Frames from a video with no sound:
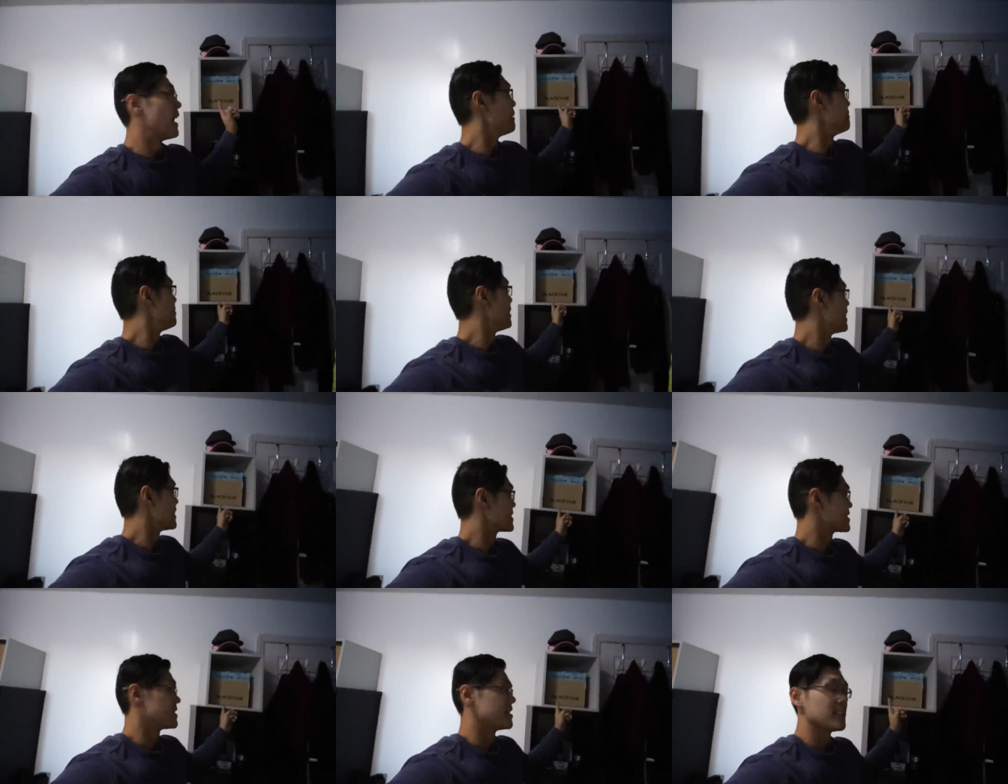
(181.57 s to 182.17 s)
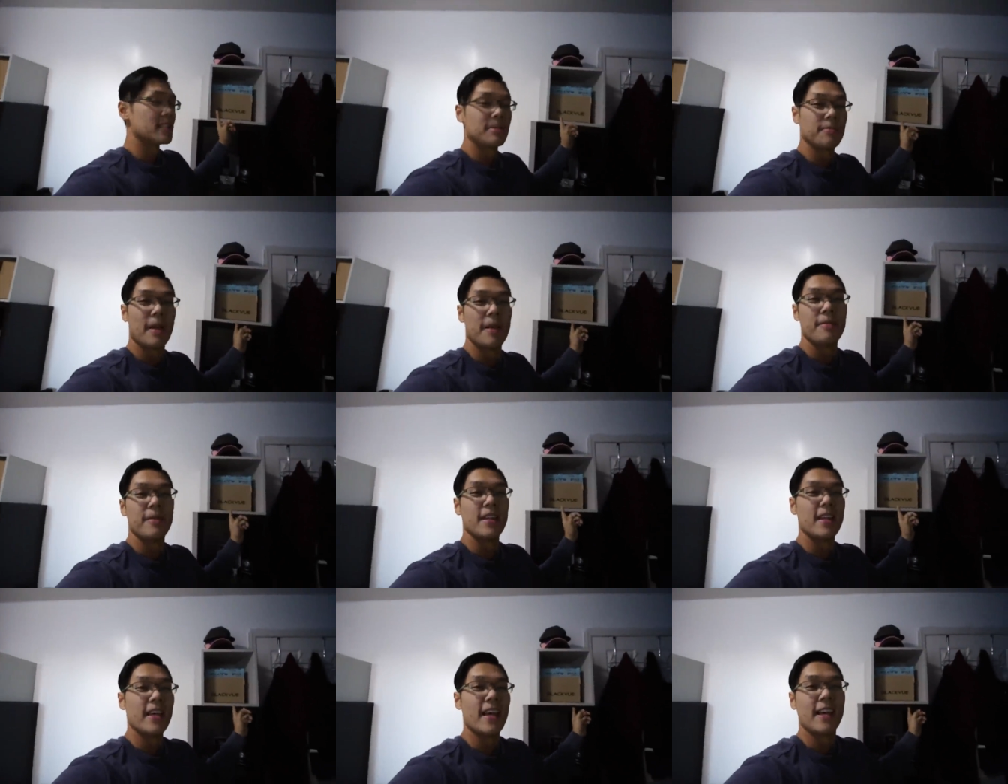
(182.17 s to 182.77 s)
That box just
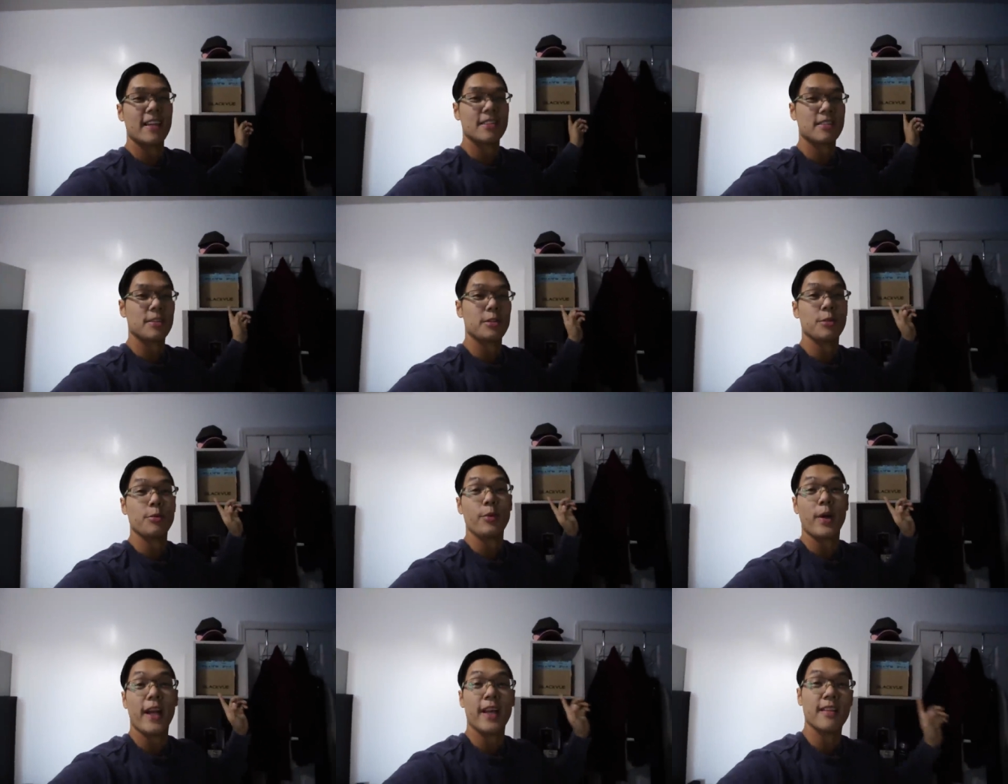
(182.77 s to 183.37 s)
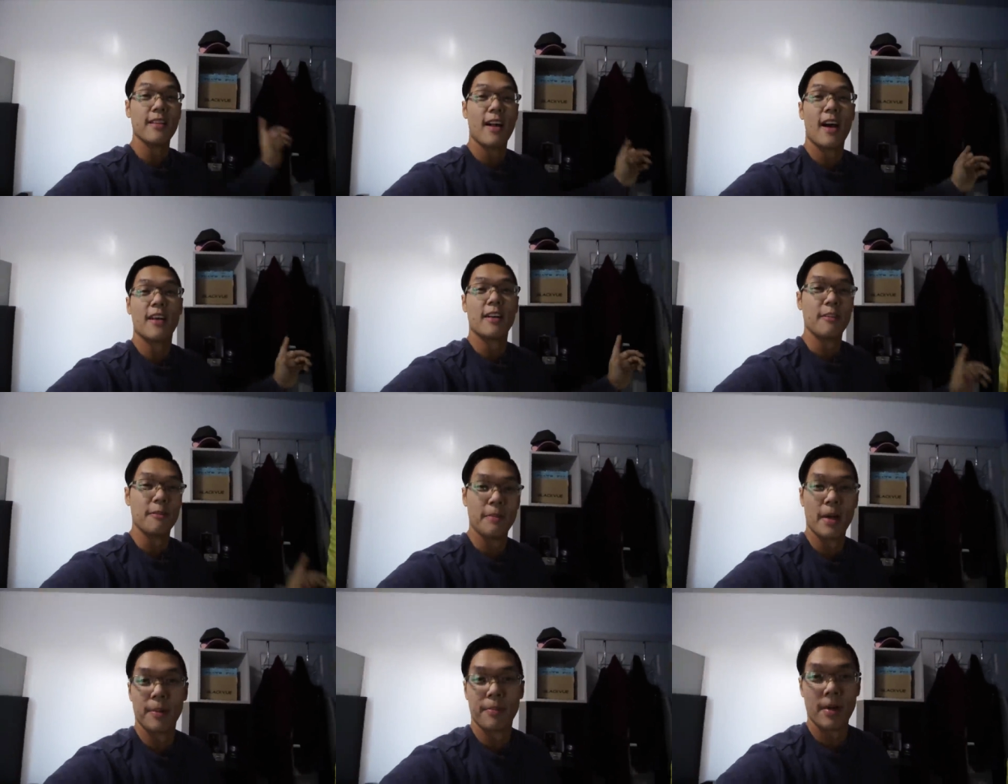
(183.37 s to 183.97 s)
might be the answer to a lot
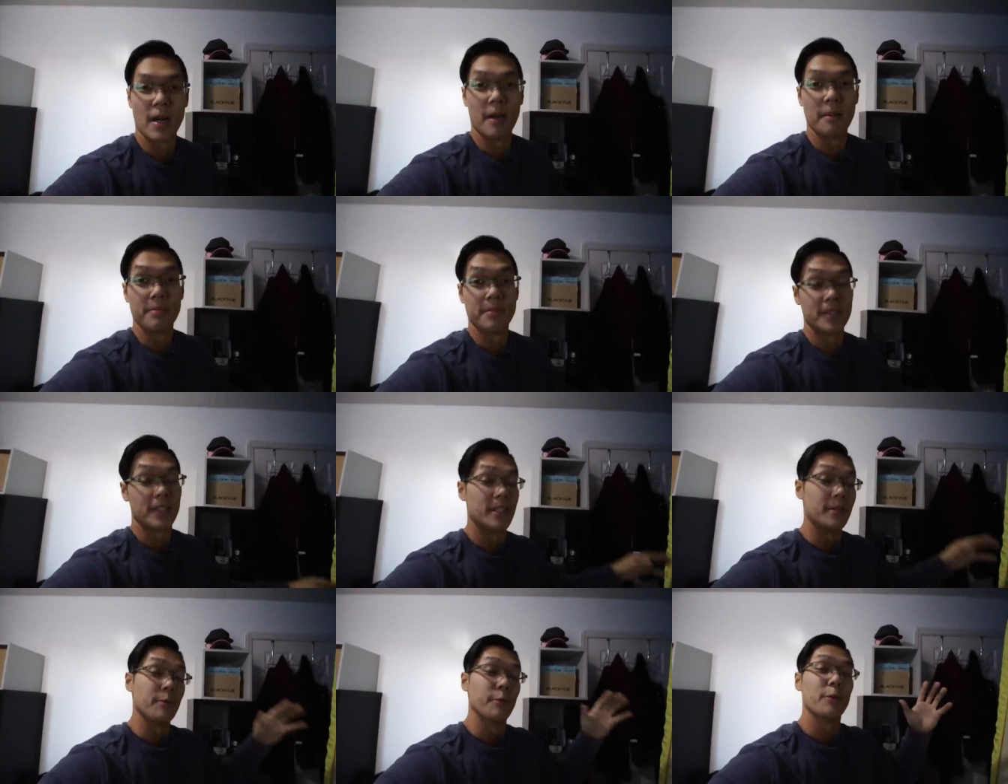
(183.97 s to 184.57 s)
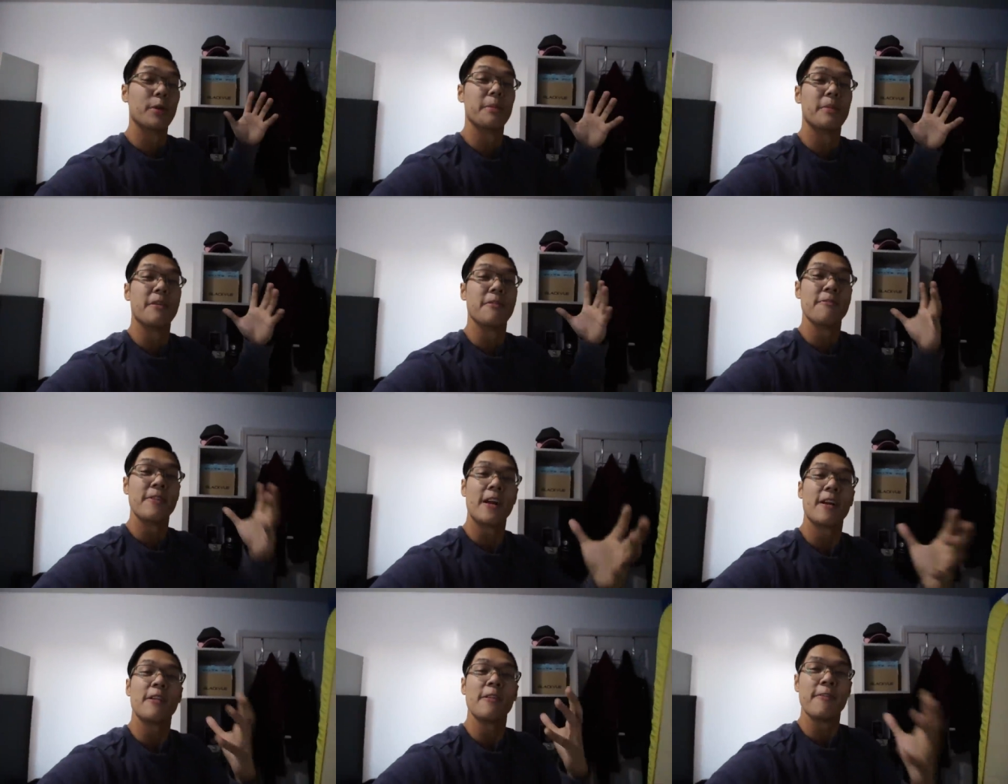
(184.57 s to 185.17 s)
of my problems, and it would have been
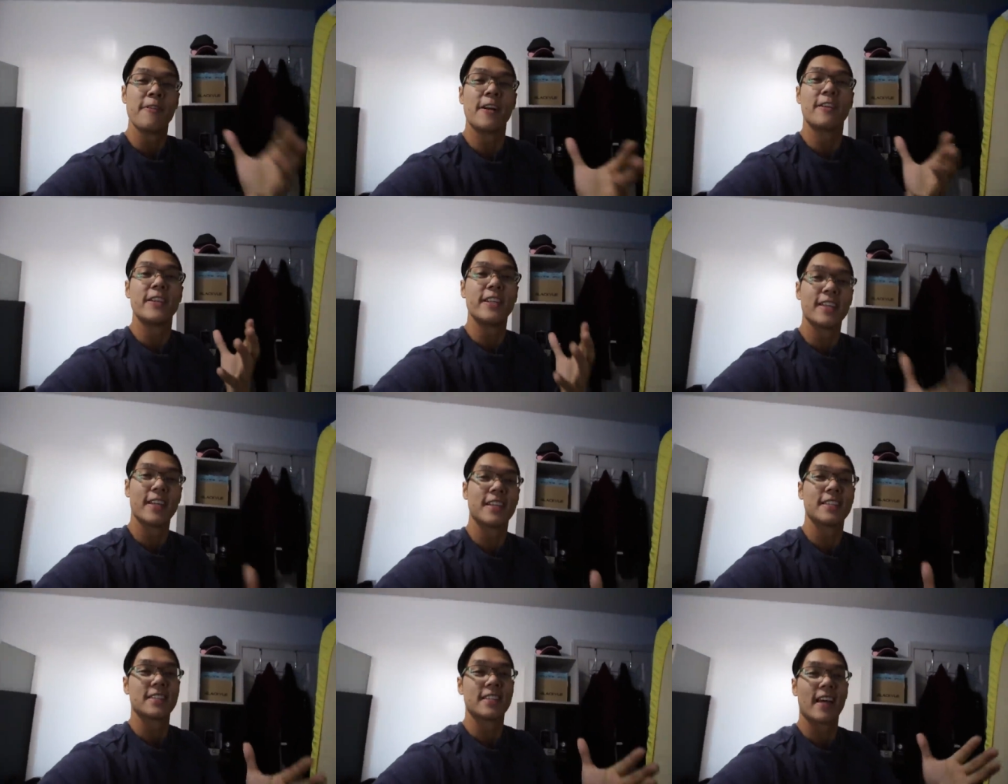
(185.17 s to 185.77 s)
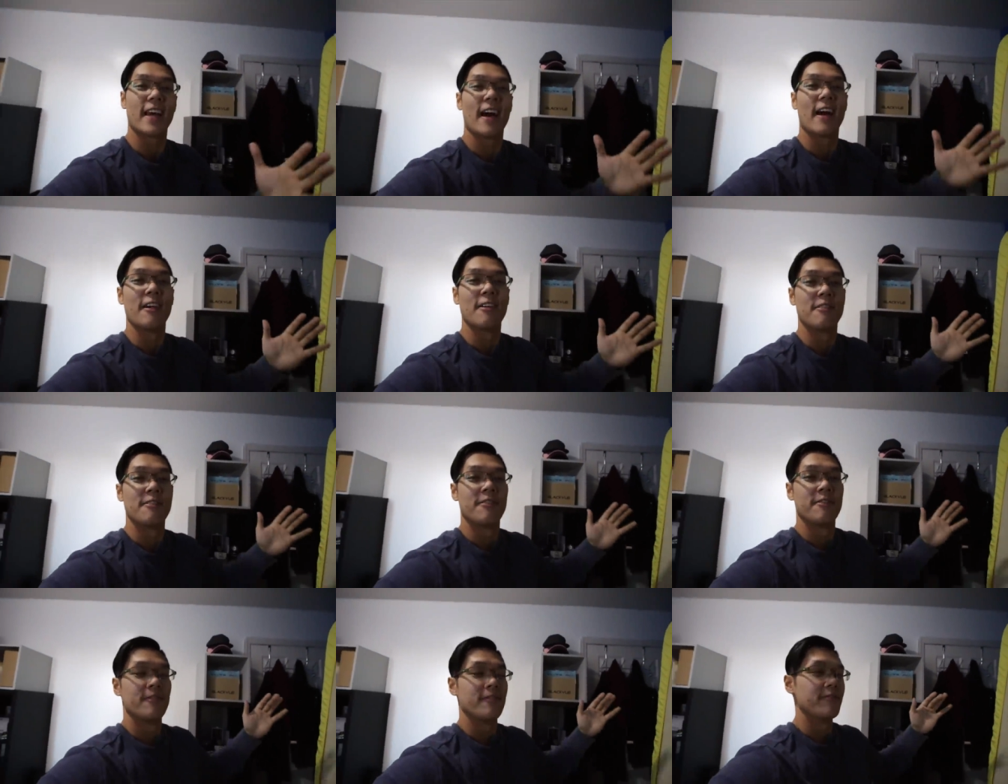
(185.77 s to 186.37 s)
very, very nice to
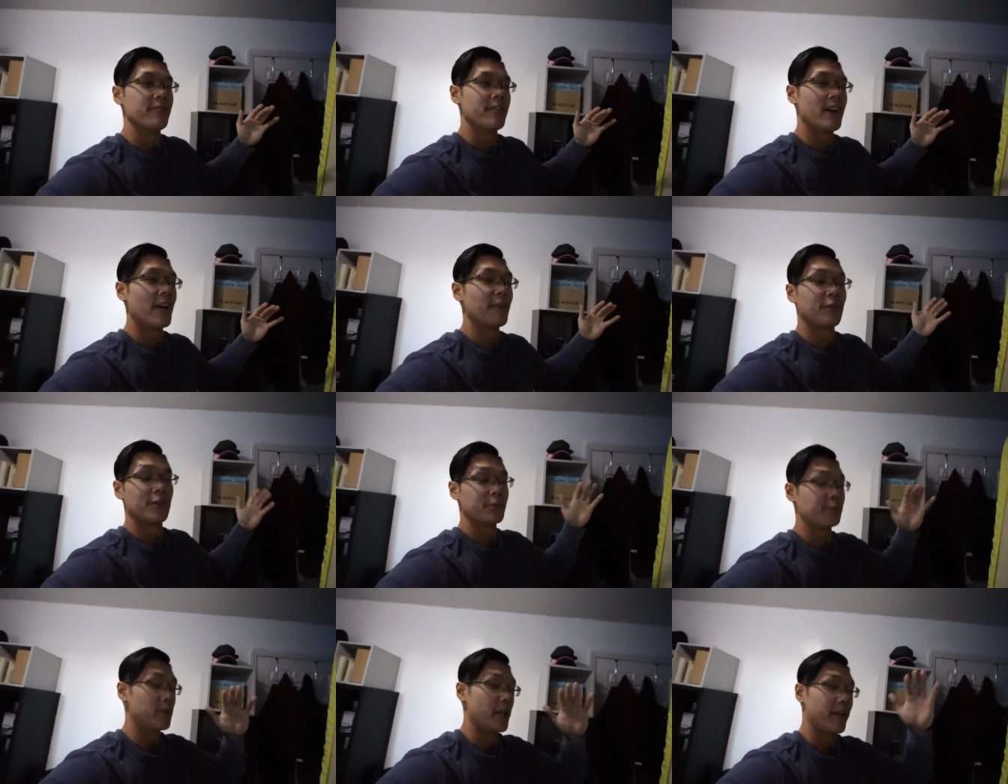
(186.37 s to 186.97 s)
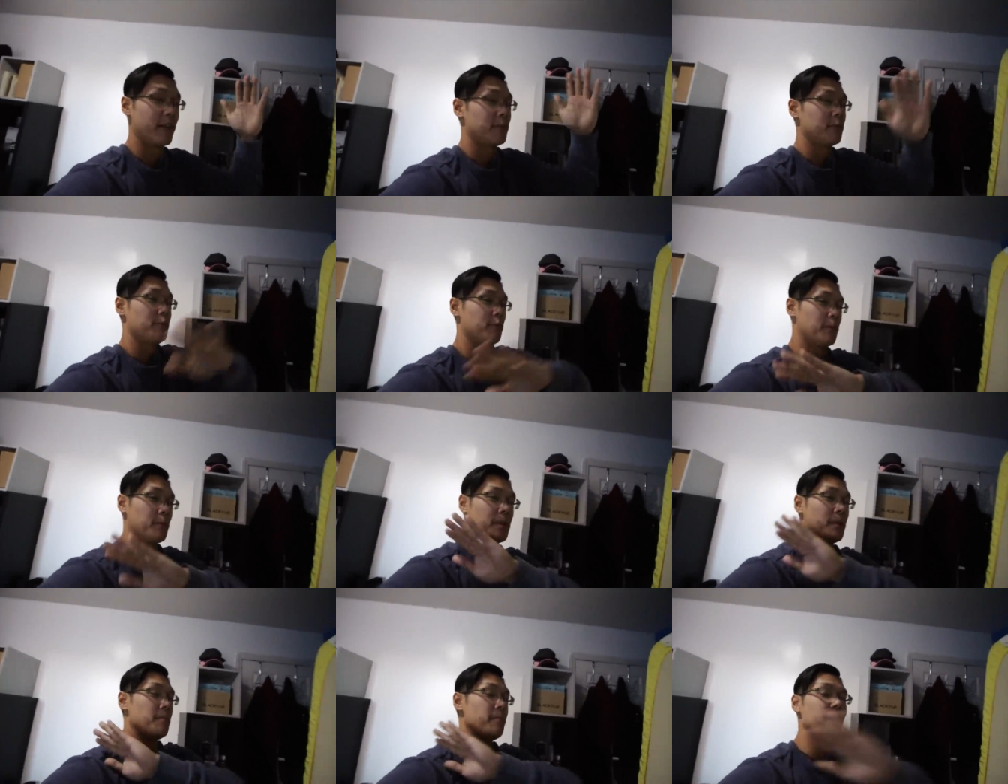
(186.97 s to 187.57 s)
have ever, like,
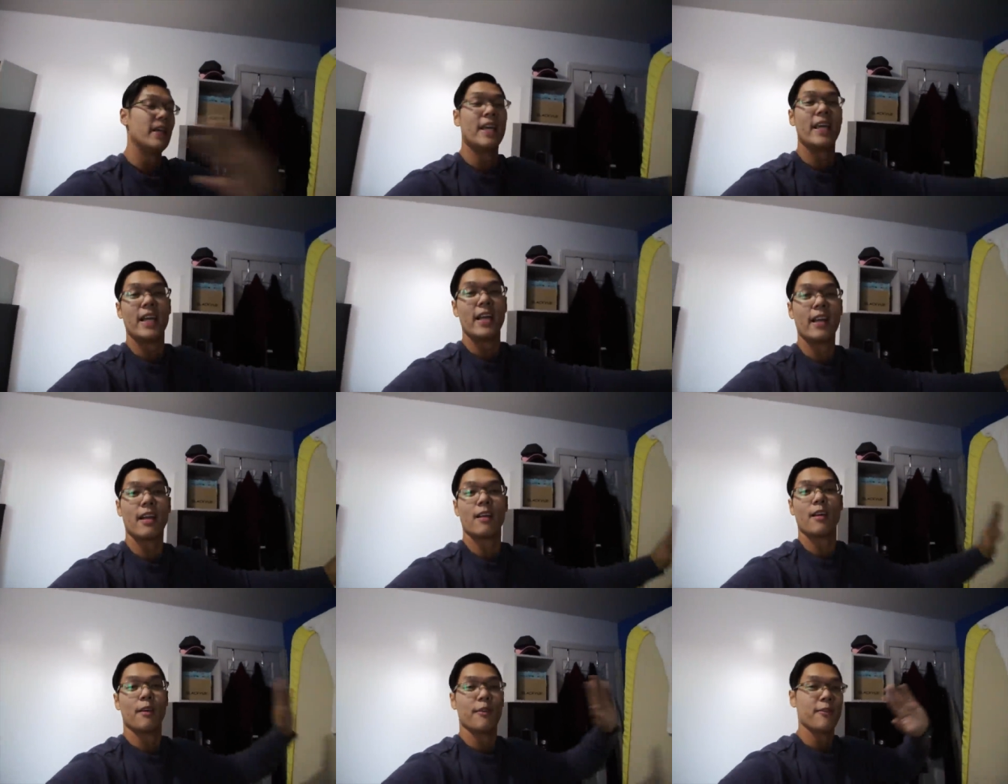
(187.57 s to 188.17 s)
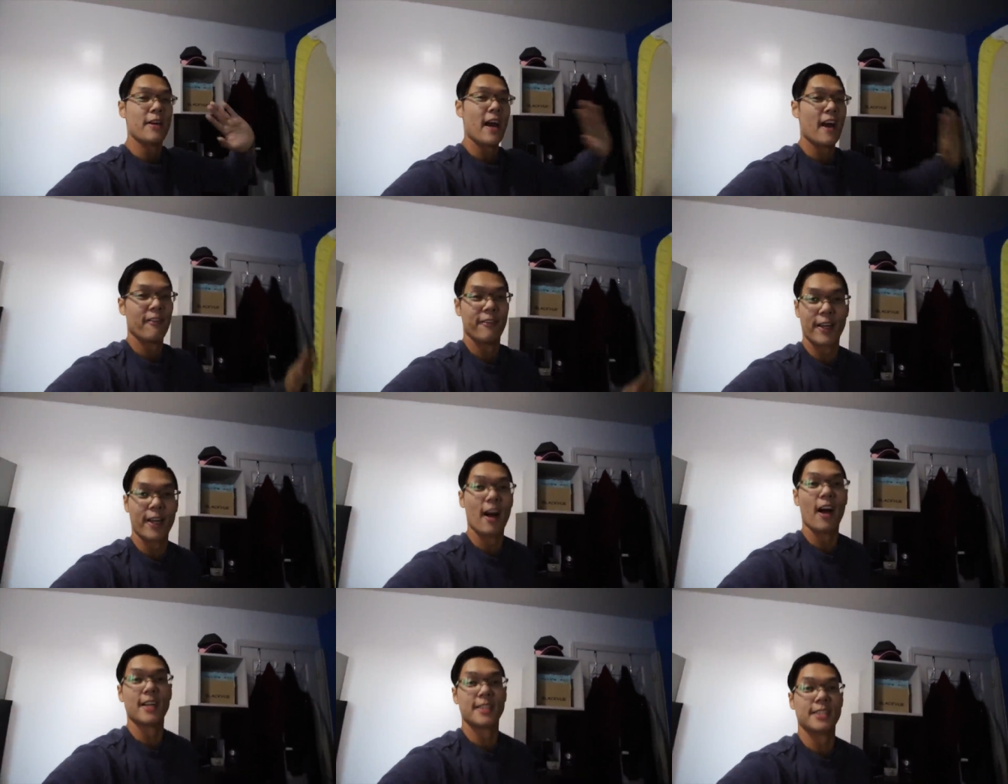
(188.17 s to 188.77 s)
from the beginning of
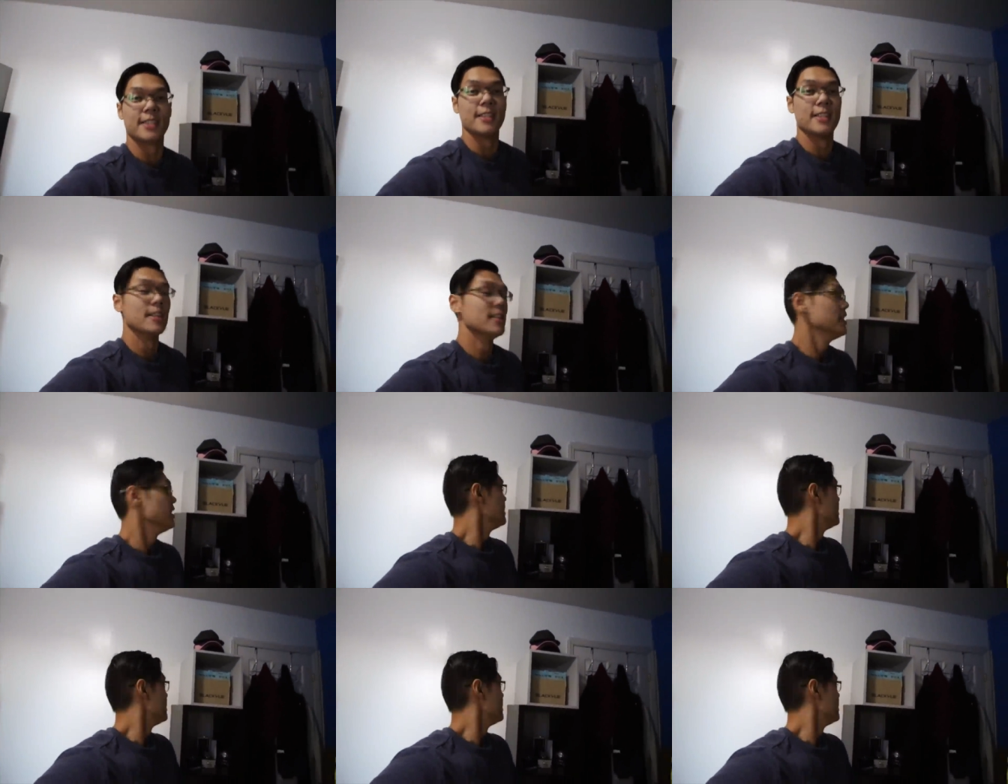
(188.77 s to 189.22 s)
having Asa.